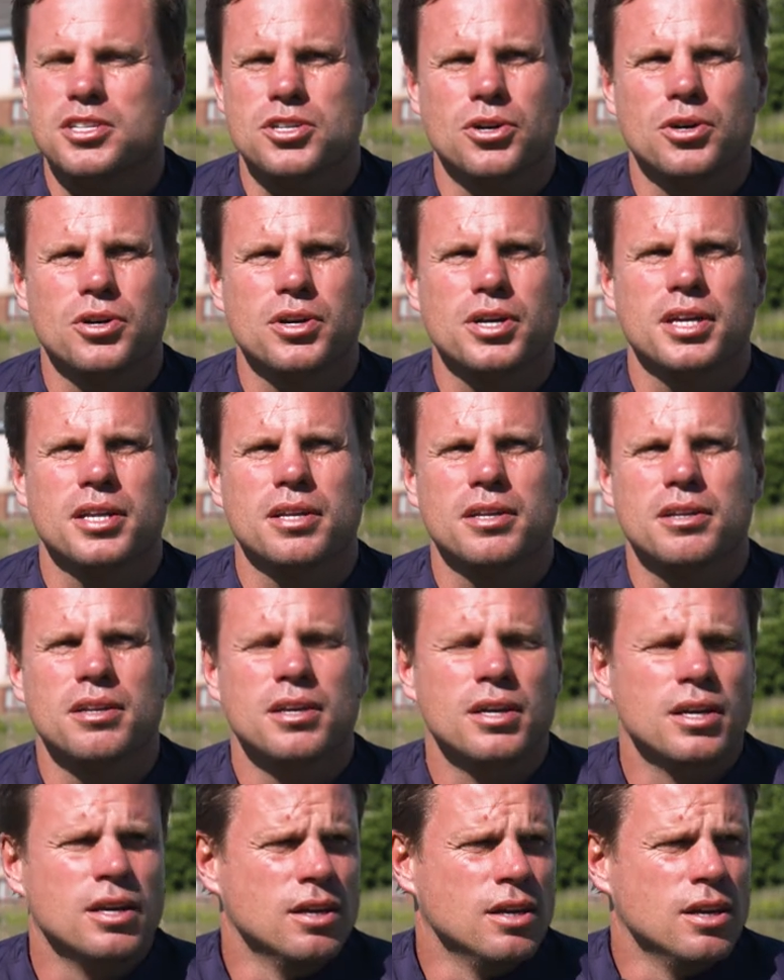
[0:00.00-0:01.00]
talking, and
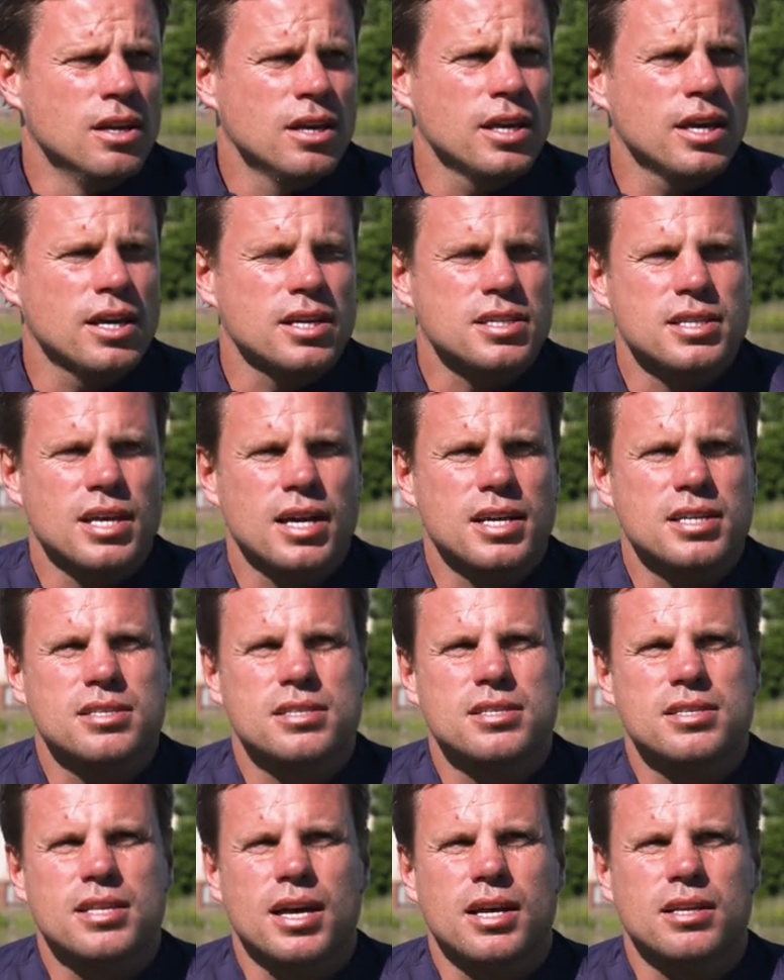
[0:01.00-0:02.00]
yeah, it's nice
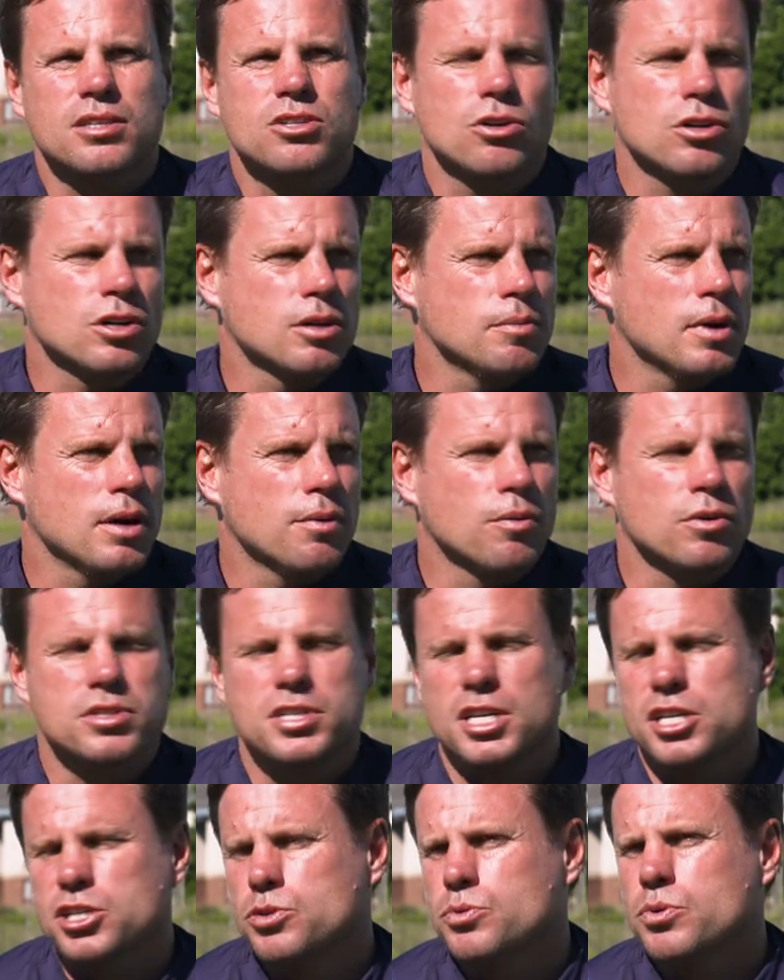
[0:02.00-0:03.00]
to start talking about what
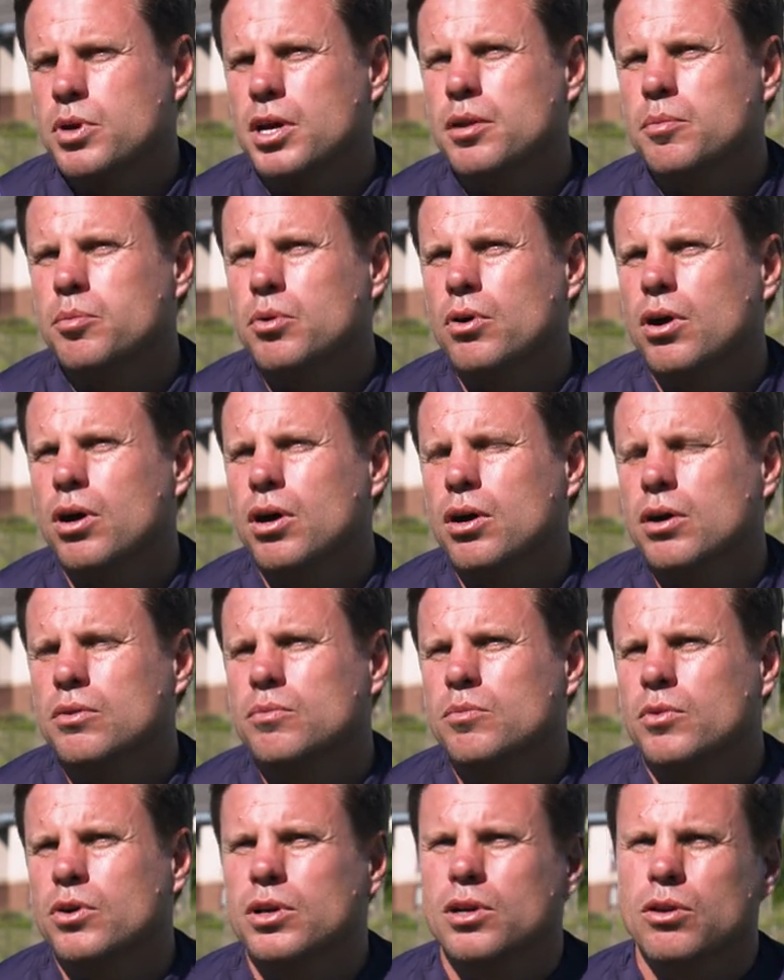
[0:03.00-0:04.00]
sessions we're going to put
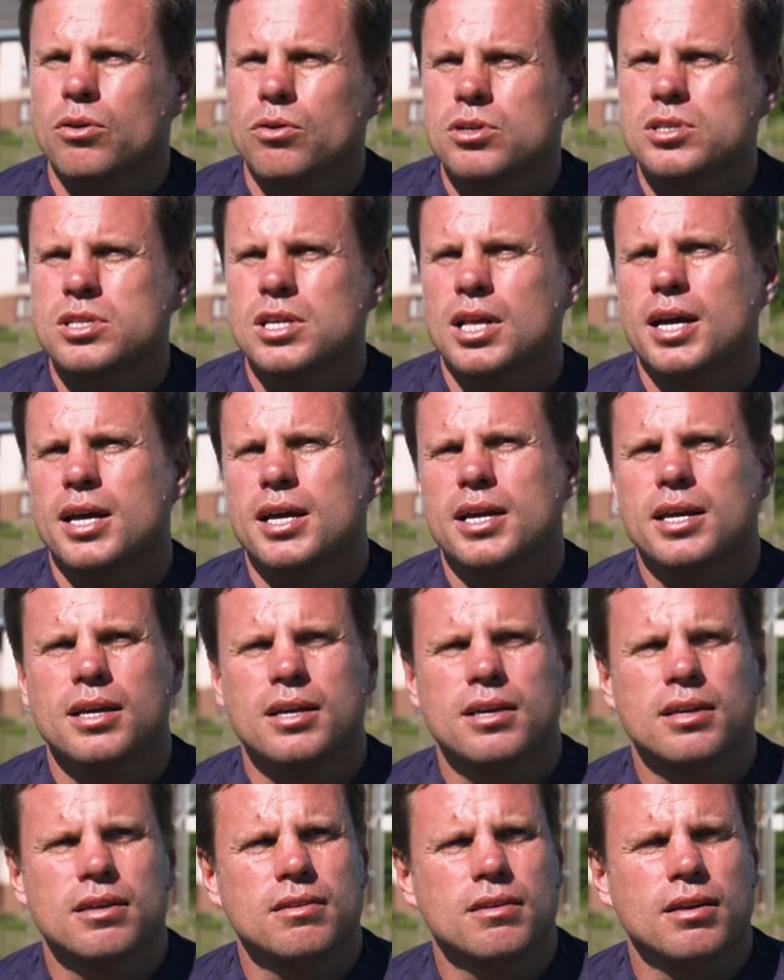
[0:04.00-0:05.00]
on, what it looks
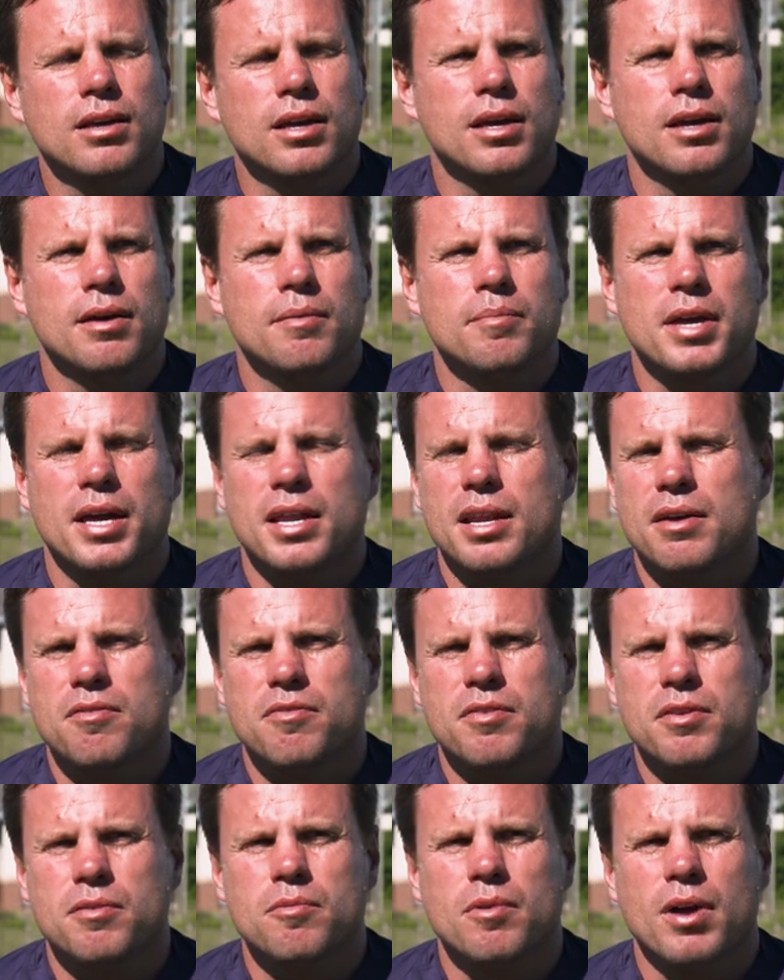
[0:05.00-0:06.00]
like, getting
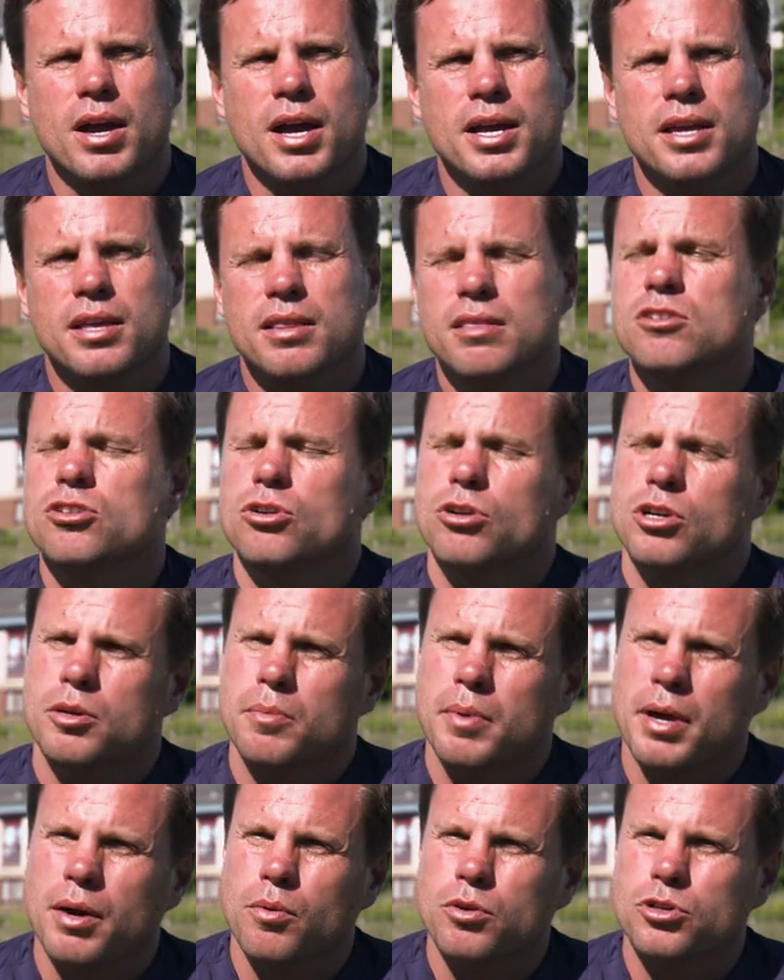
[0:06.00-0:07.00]
everything right, talking
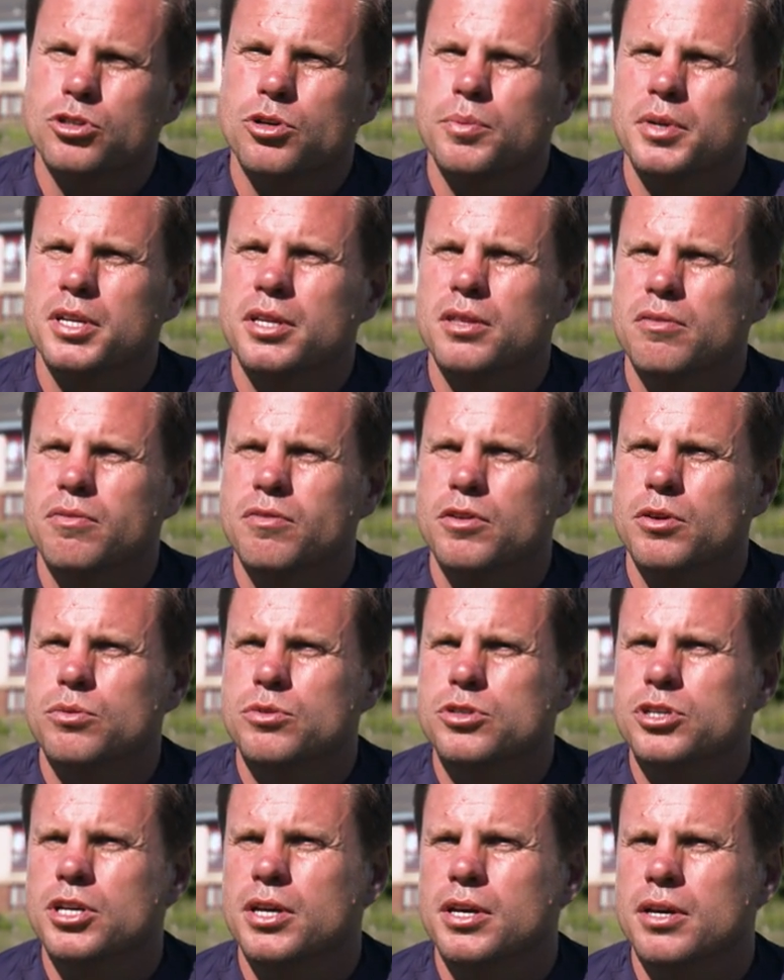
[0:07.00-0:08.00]
about what's coming in the
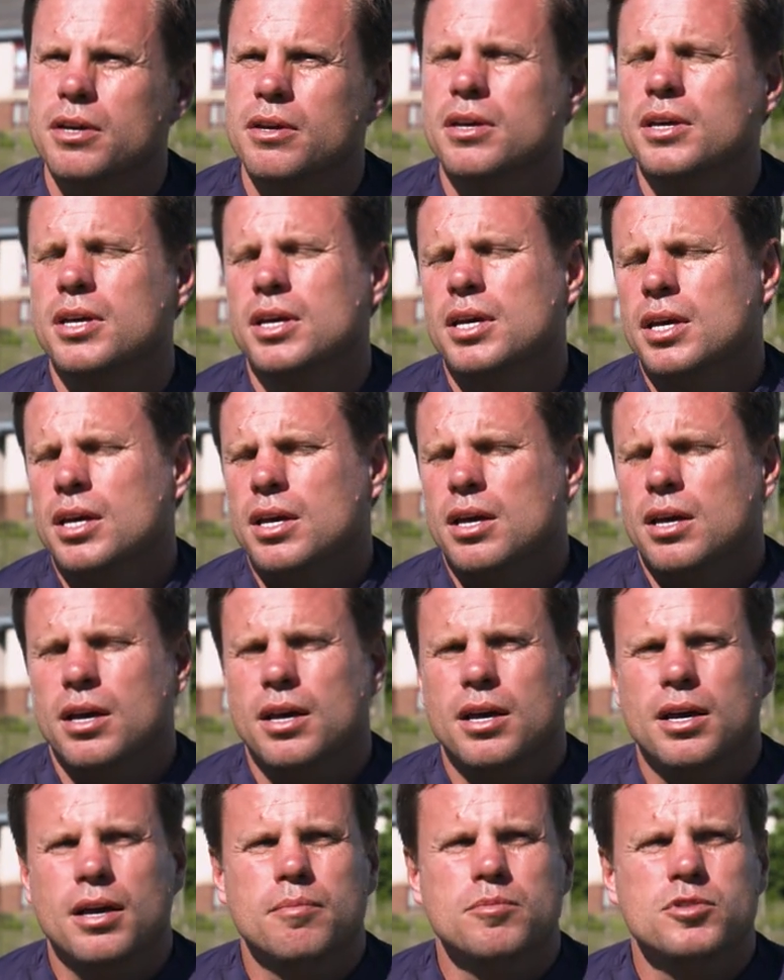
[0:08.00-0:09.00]
future.
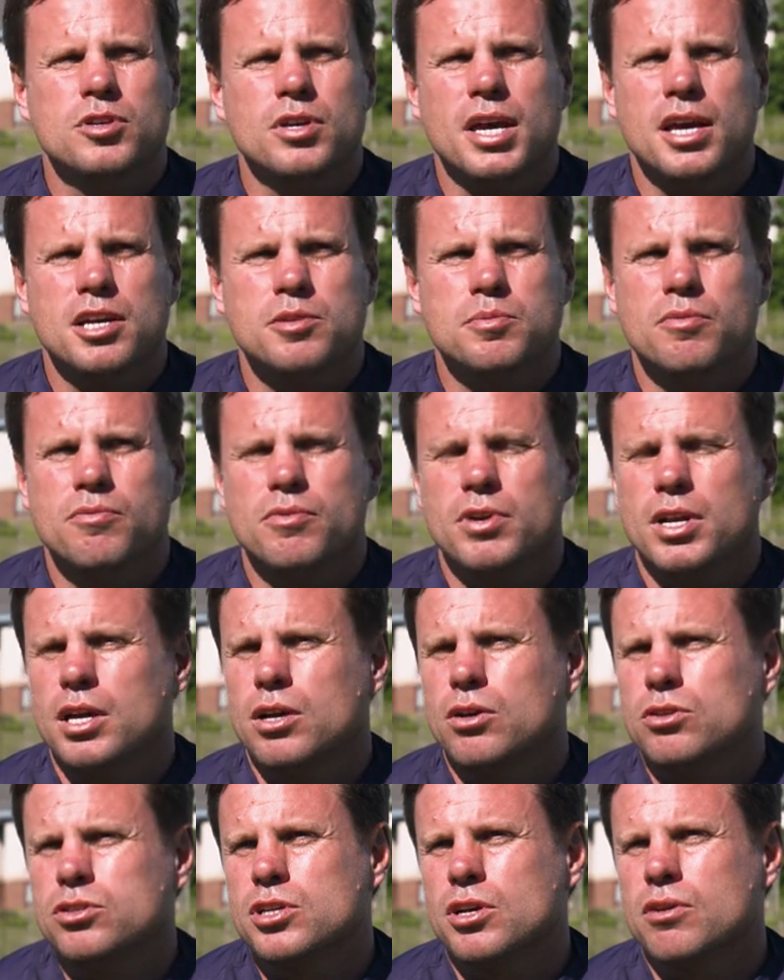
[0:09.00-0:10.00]
So yeah, it's been really
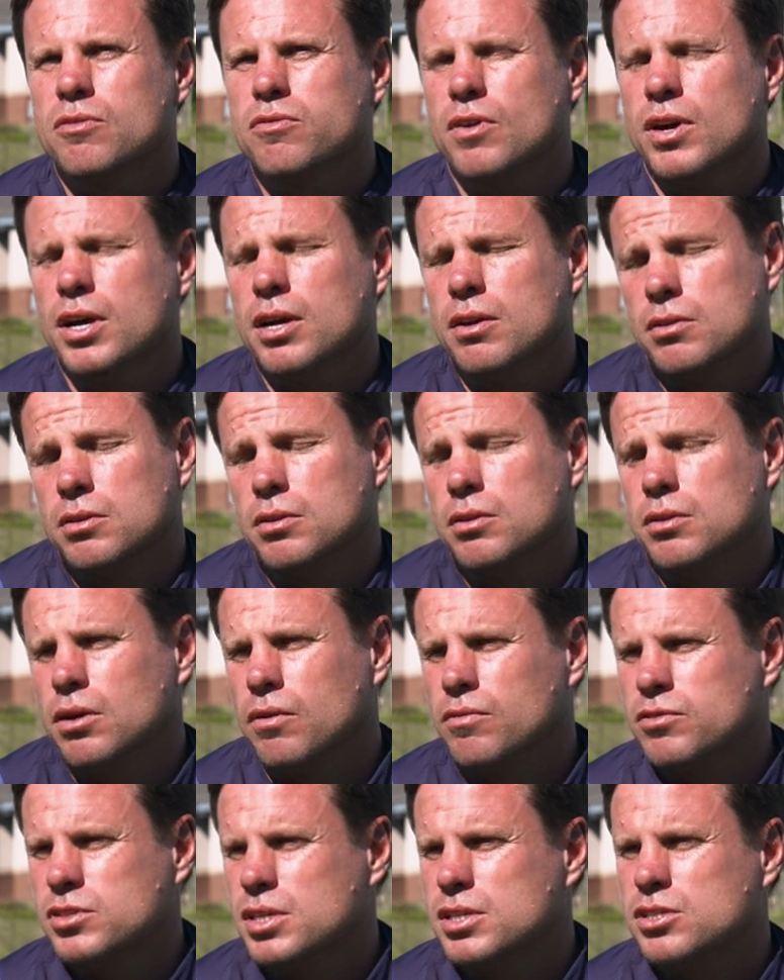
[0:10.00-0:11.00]
good so far, and
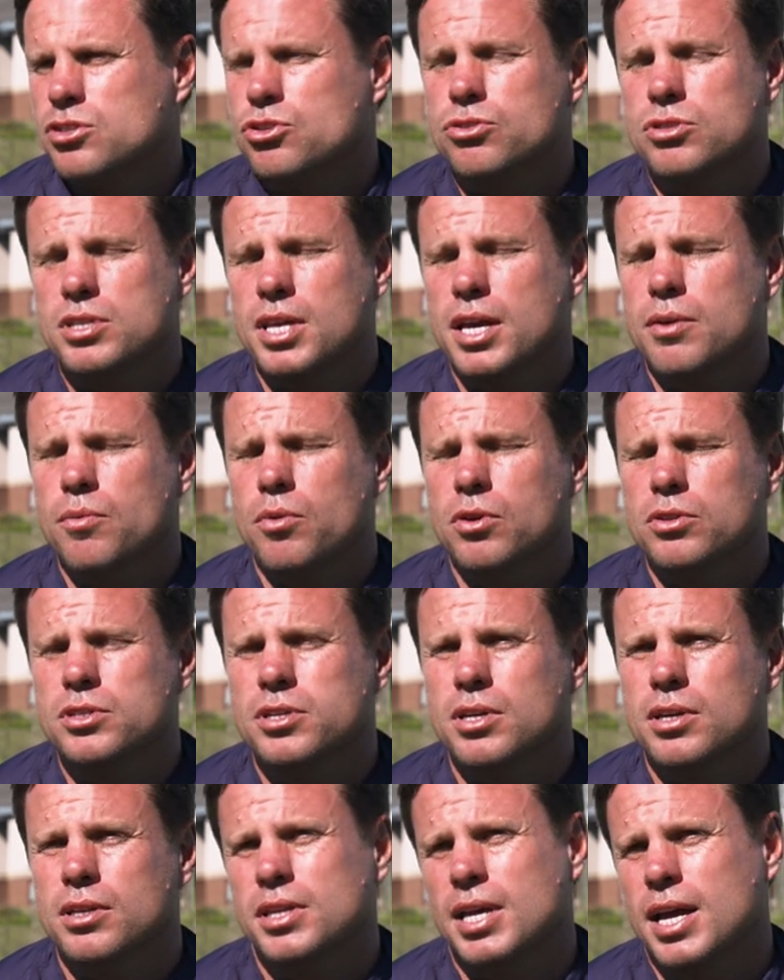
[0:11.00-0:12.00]
obviously it's just day one
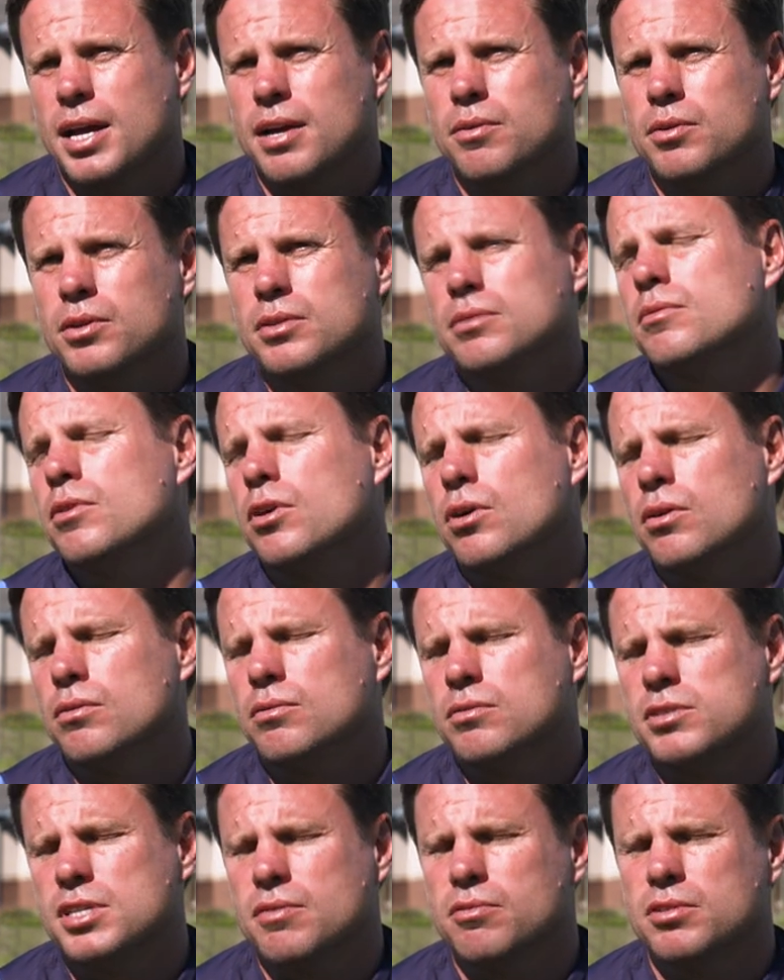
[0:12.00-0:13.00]
now and we've got
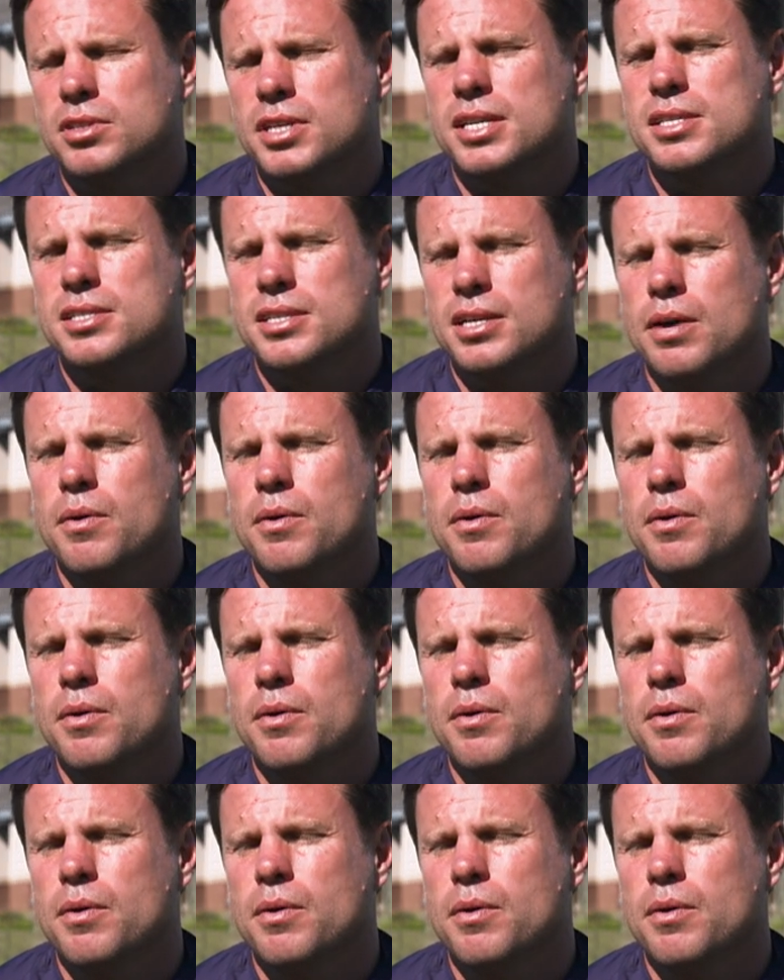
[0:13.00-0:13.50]
several days to